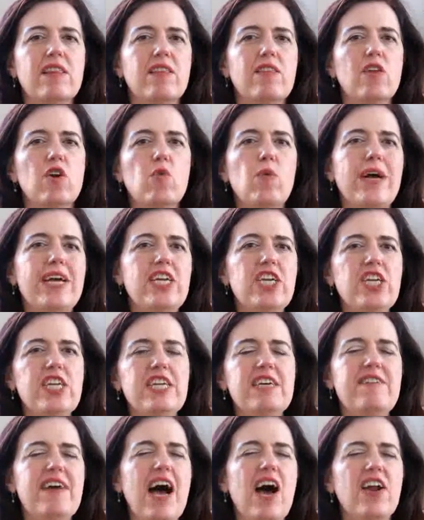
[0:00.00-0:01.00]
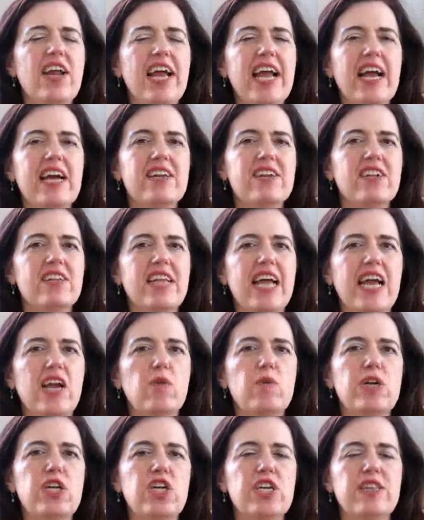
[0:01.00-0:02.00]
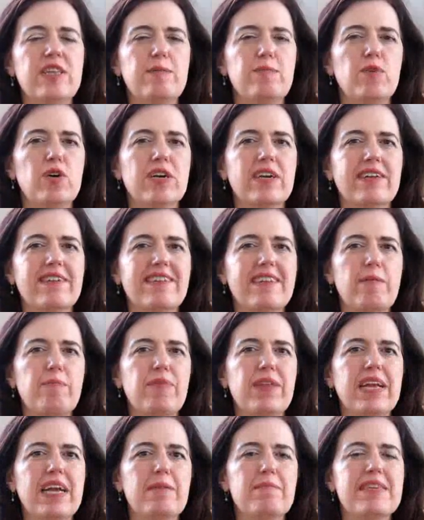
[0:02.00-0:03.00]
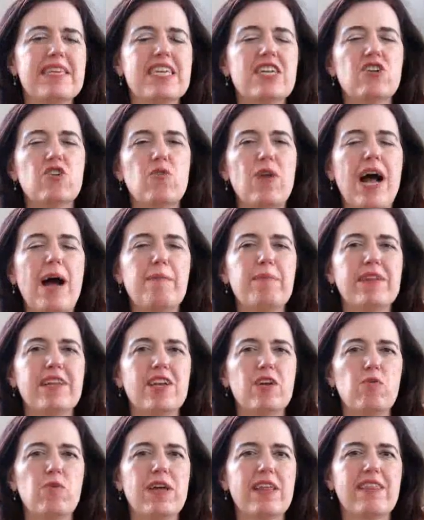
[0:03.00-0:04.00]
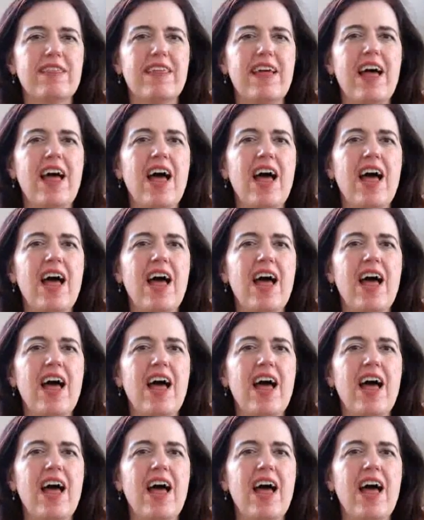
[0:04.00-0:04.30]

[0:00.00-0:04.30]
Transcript: The question of how to handle language in the book is something I'm still grappling with.